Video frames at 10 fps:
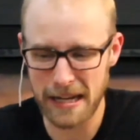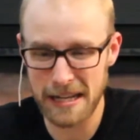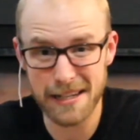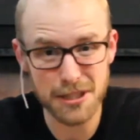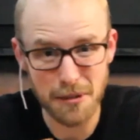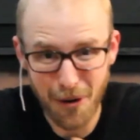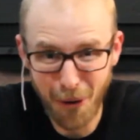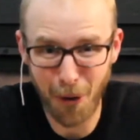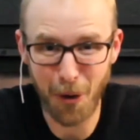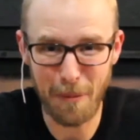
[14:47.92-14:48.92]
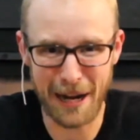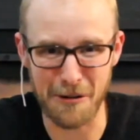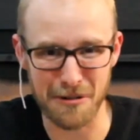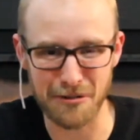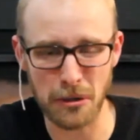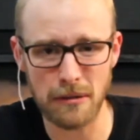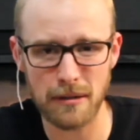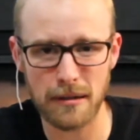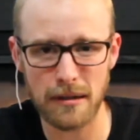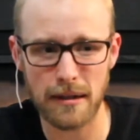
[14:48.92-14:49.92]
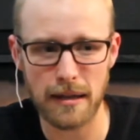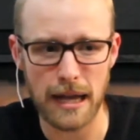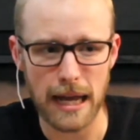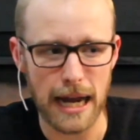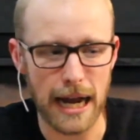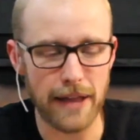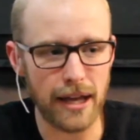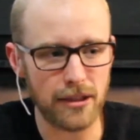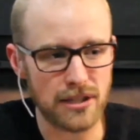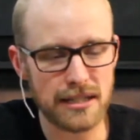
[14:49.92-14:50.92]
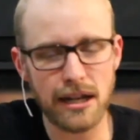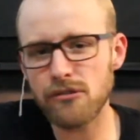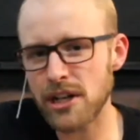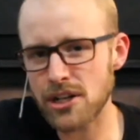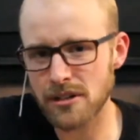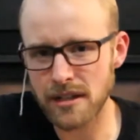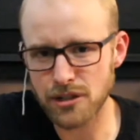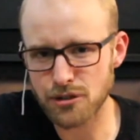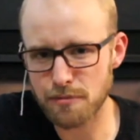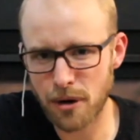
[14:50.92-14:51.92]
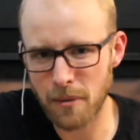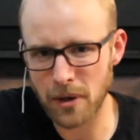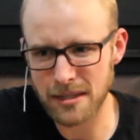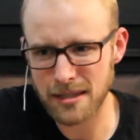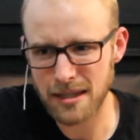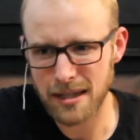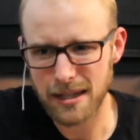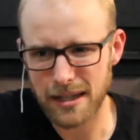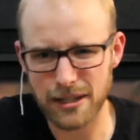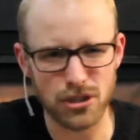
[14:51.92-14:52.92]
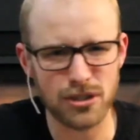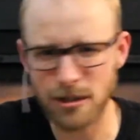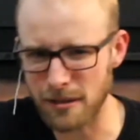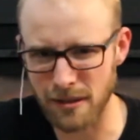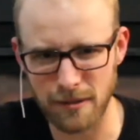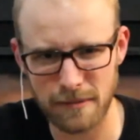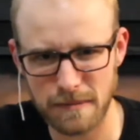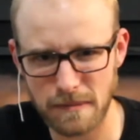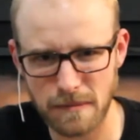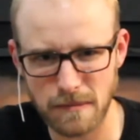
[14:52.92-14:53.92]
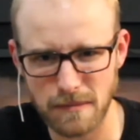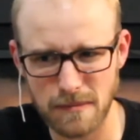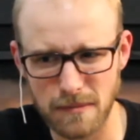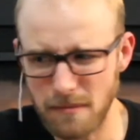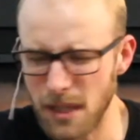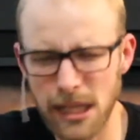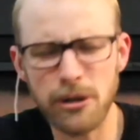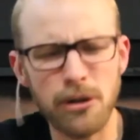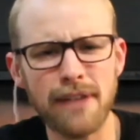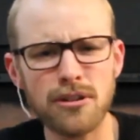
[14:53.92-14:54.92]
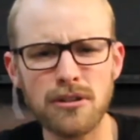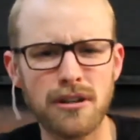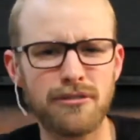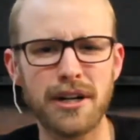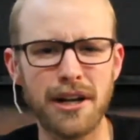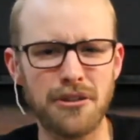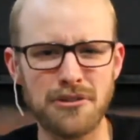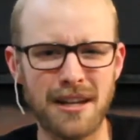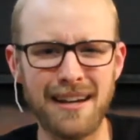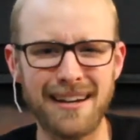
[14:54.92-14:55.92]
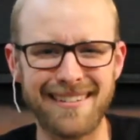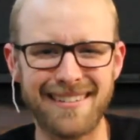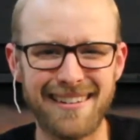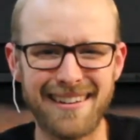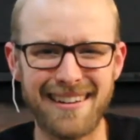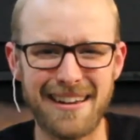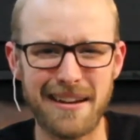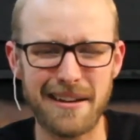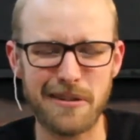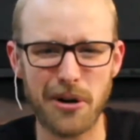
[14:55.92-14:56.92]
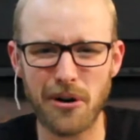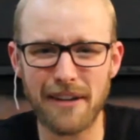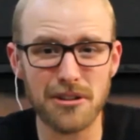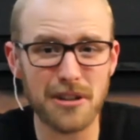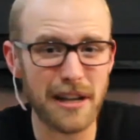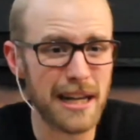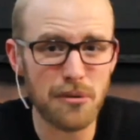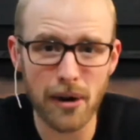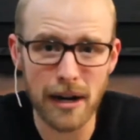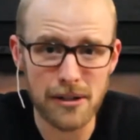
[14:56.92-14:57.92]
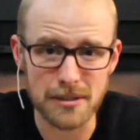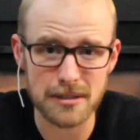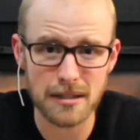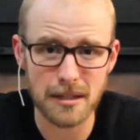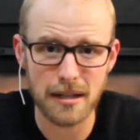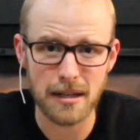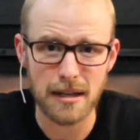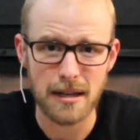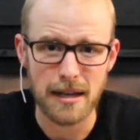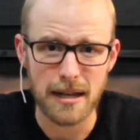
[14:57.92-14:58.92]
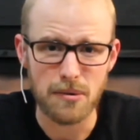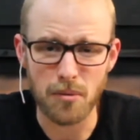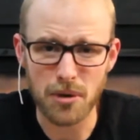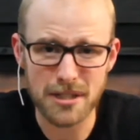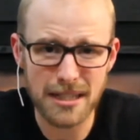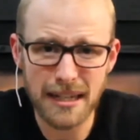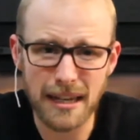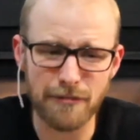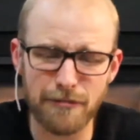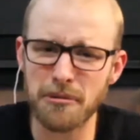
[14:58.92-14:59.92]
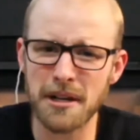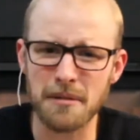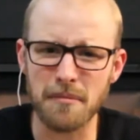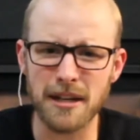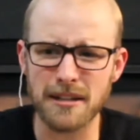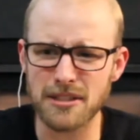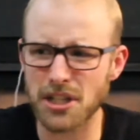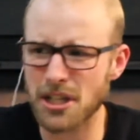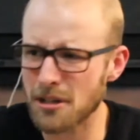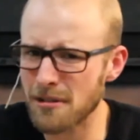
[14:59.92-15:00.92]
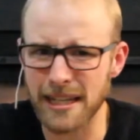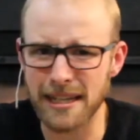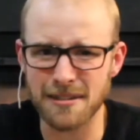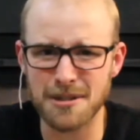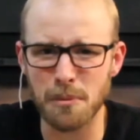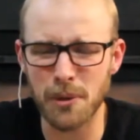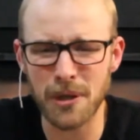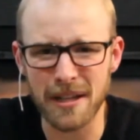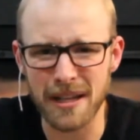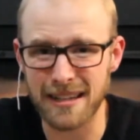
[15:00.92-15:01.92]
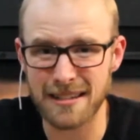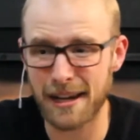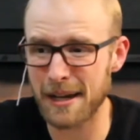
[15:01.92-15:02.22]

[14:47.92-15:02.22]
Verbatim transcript: that he is all powerful and that the salvation he's promised is certain. We don't have to look for any other sign. We don't have to look anywhere else. When we're seeking freedom and security and stability in